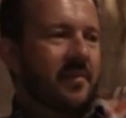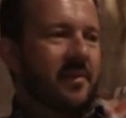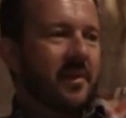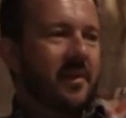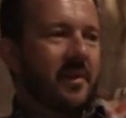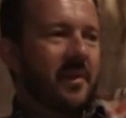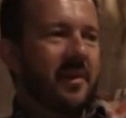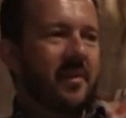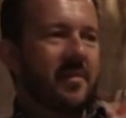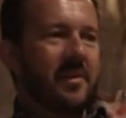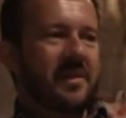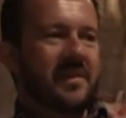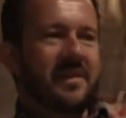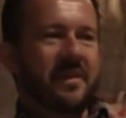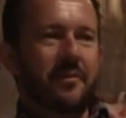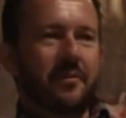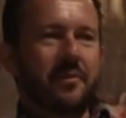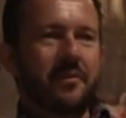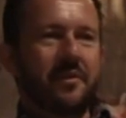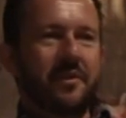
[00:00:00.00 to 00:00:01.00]
They're a little bit
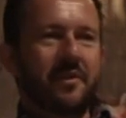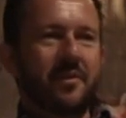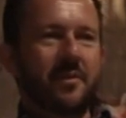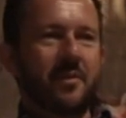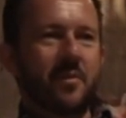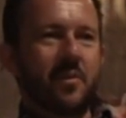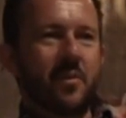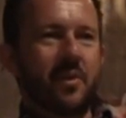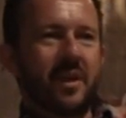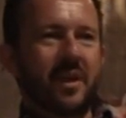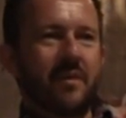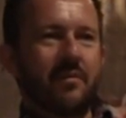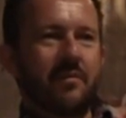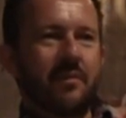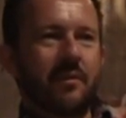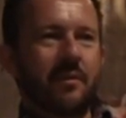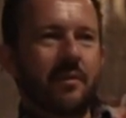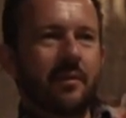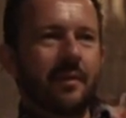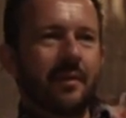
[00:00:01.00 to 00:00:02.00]
different. They're a little more
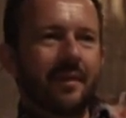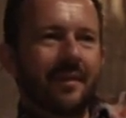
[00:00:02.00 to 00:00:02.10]
evil.